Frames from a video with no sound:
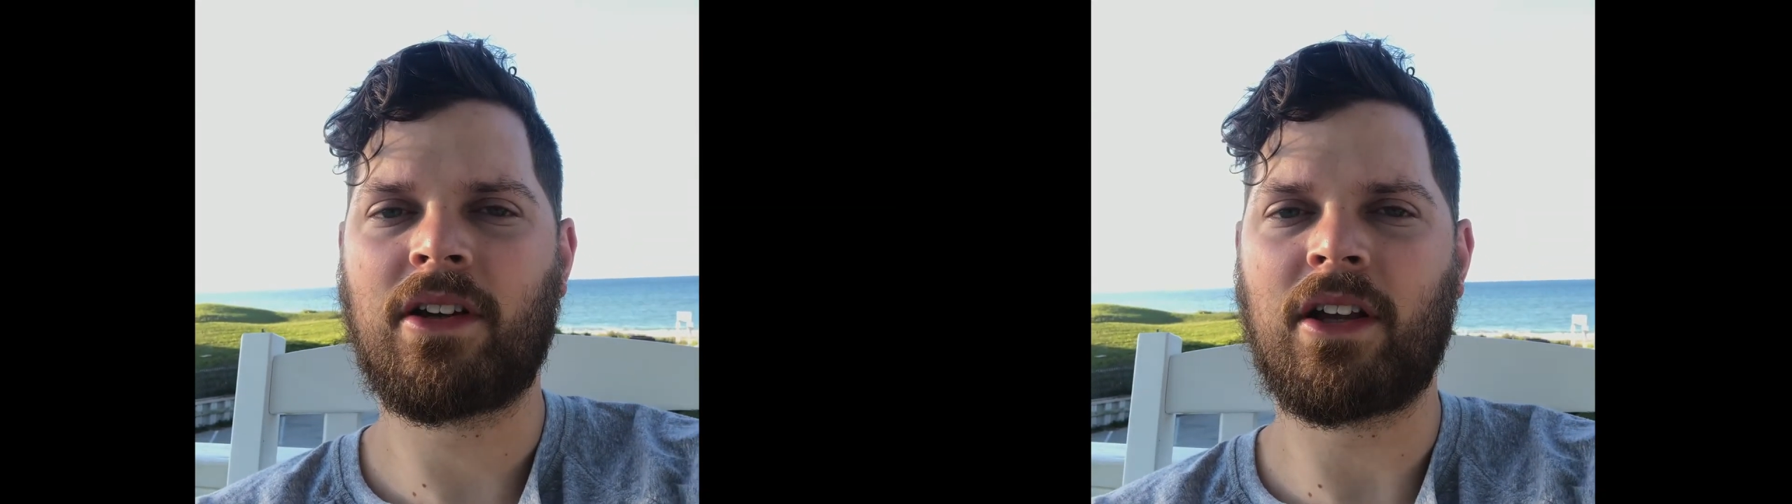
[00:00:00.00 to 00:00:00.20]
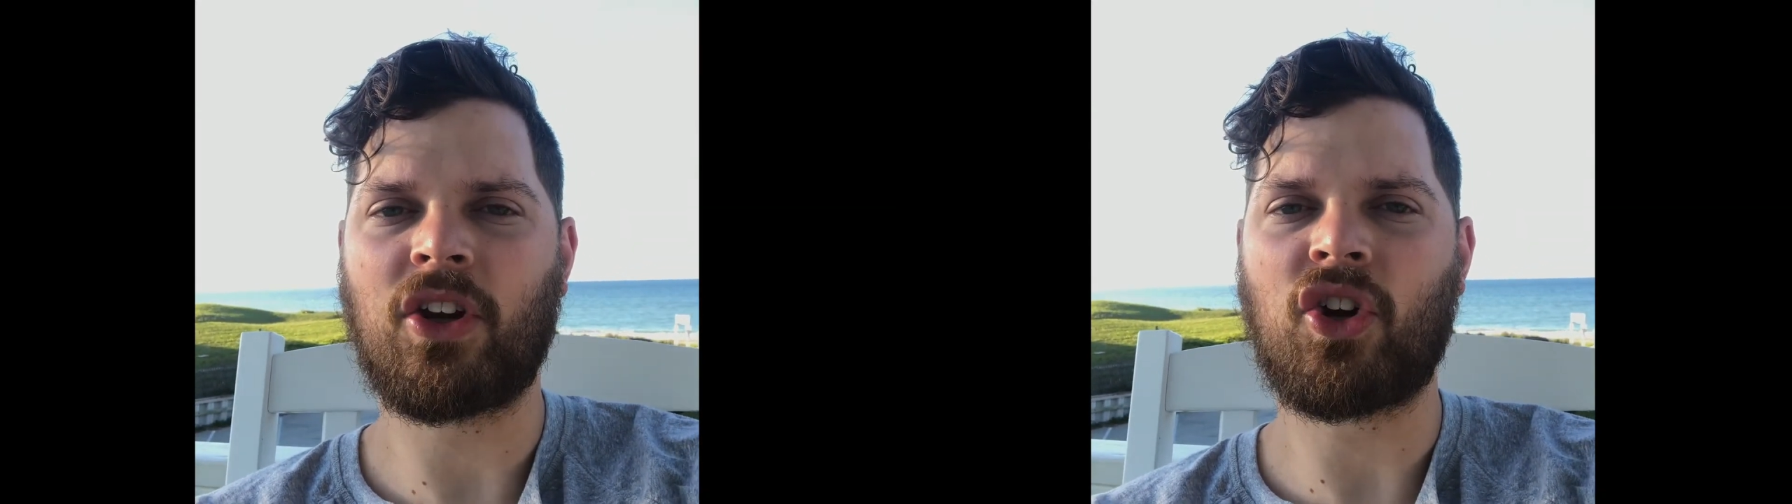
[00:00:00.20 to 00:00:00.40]

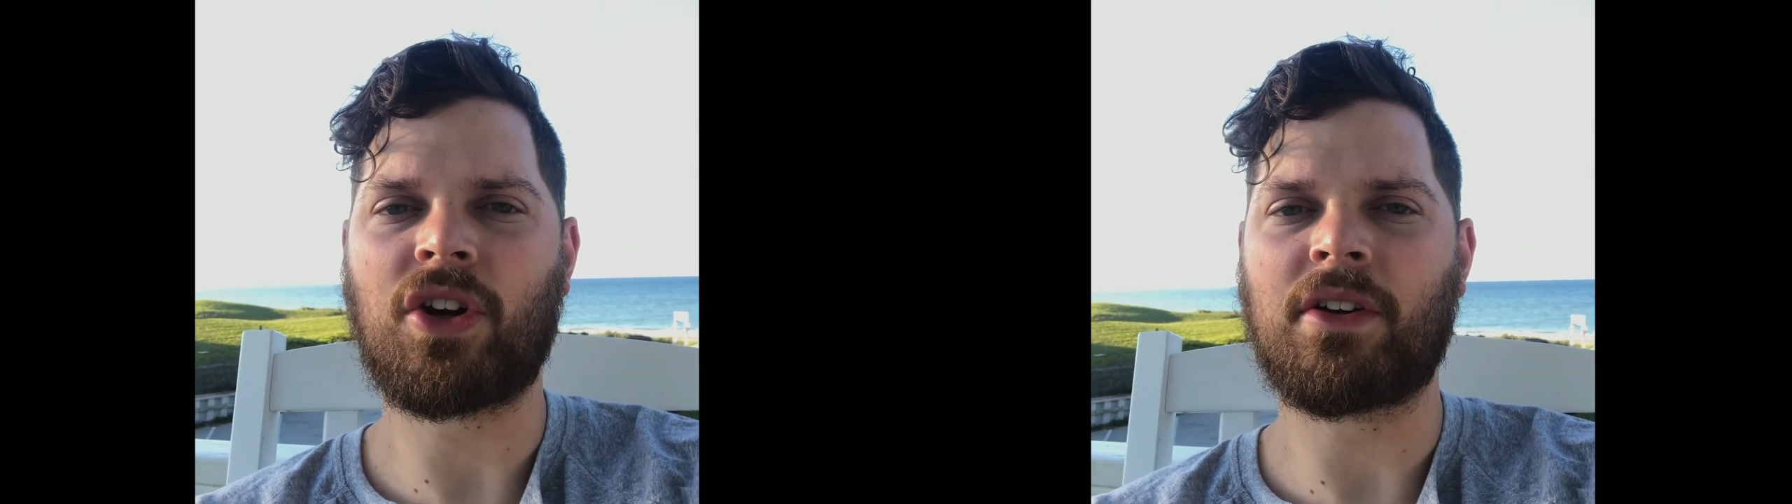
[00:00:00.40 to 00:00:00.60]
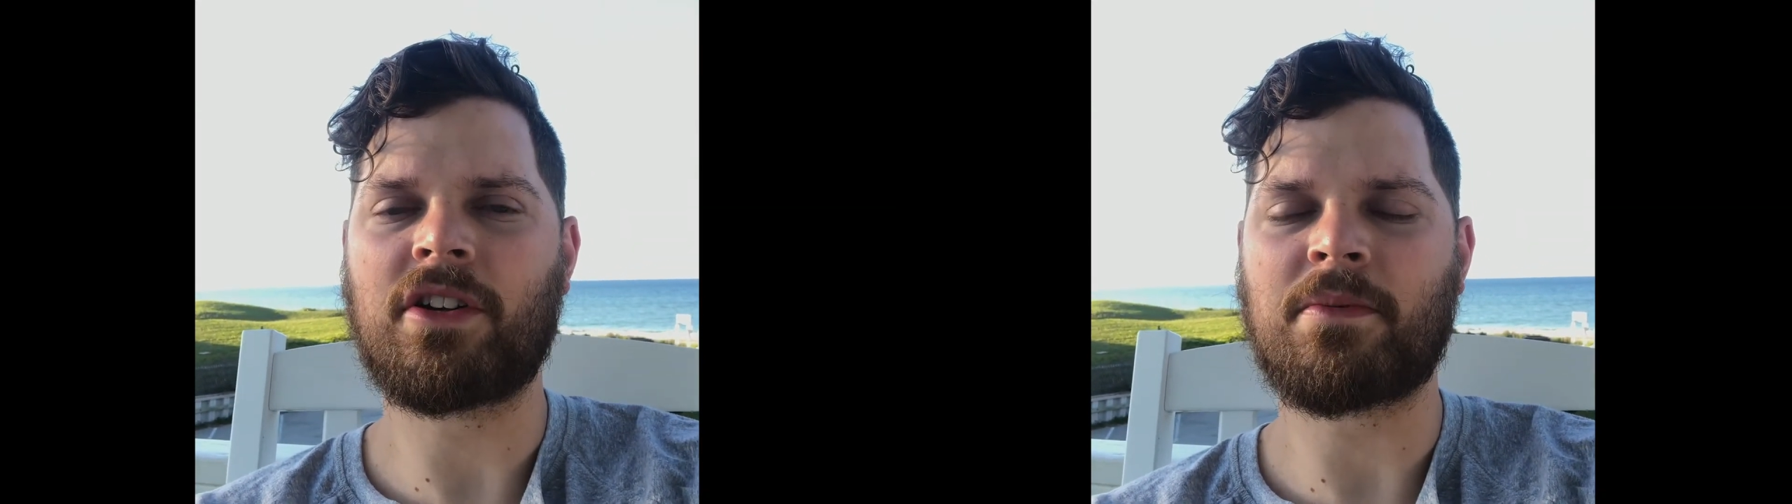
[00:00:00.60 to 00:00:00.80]

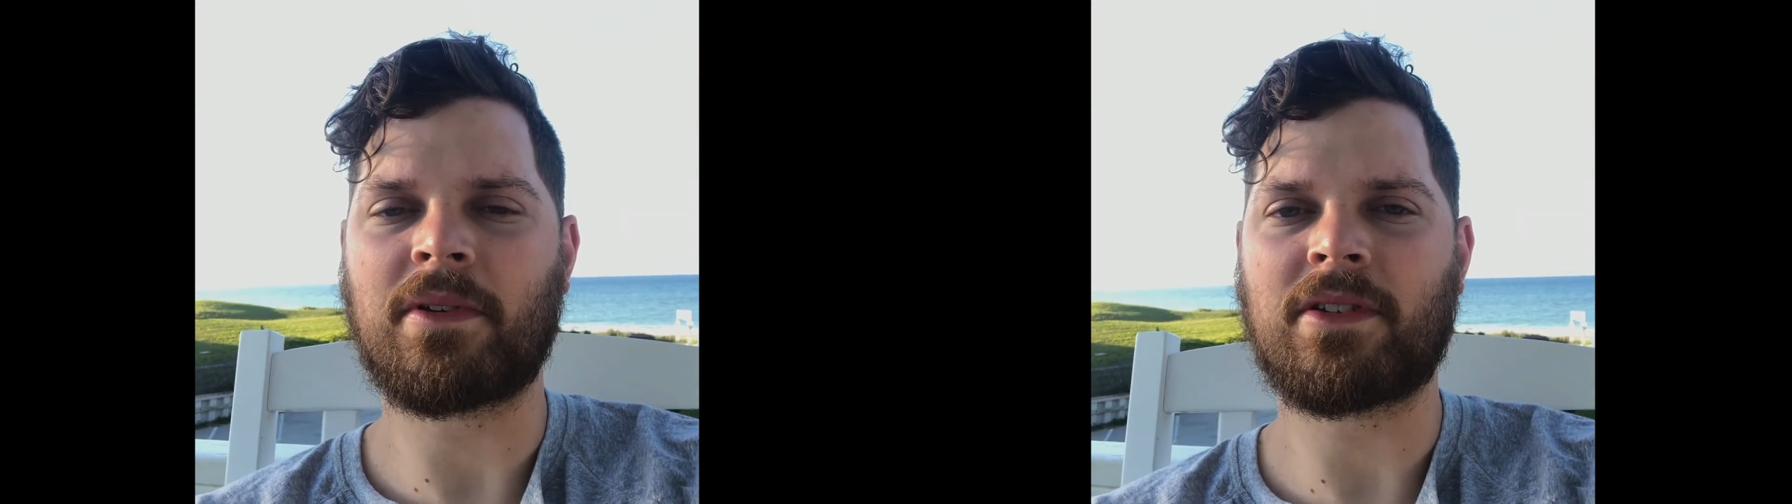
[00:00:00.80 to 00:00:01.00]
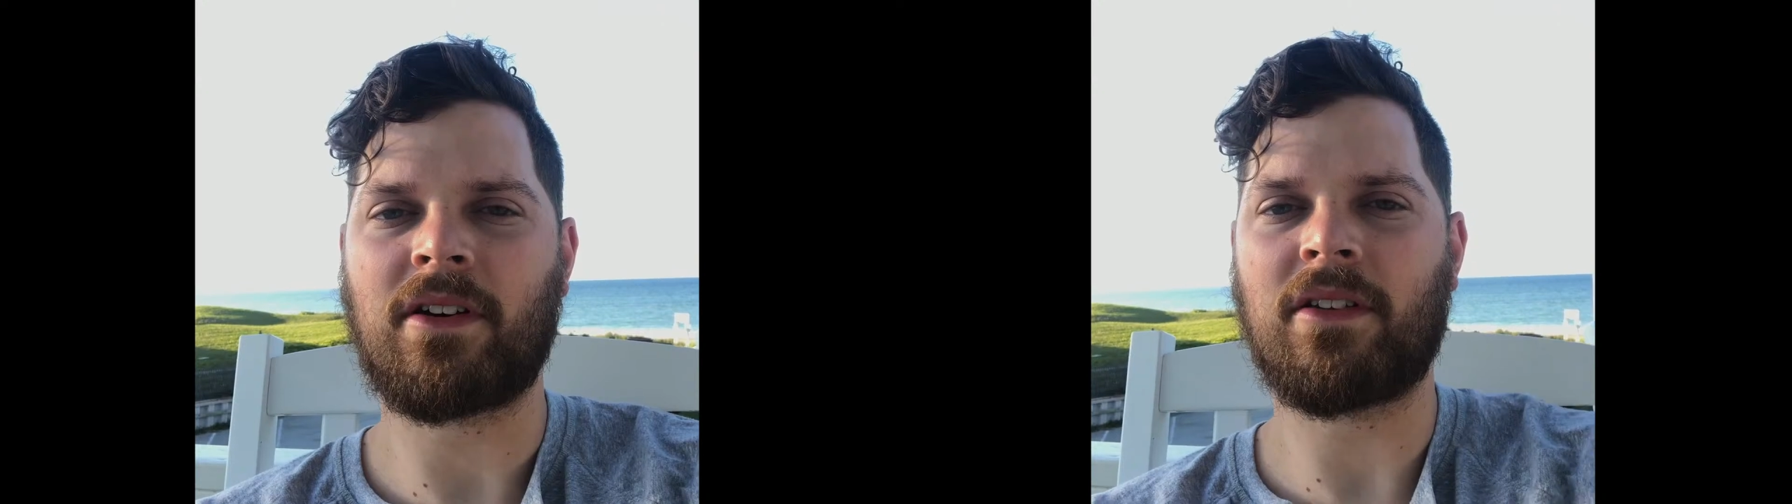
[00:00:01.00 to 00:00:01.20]

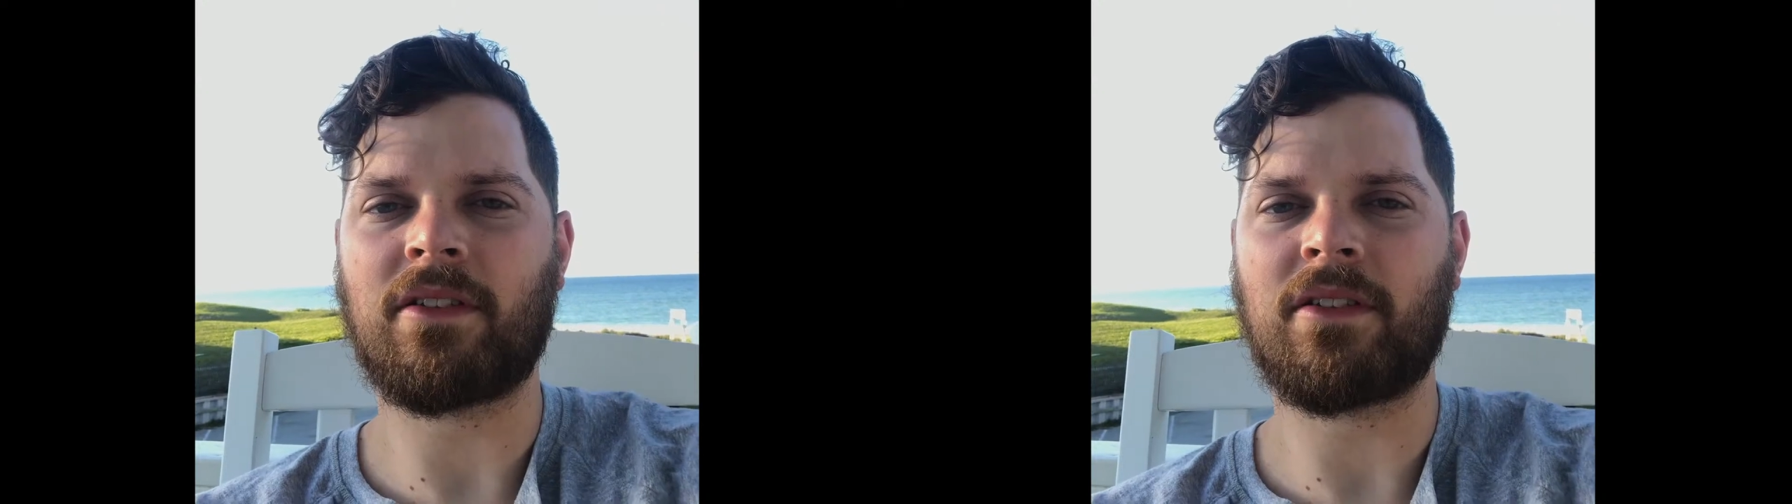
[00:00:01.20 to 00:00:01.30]
encouragement to all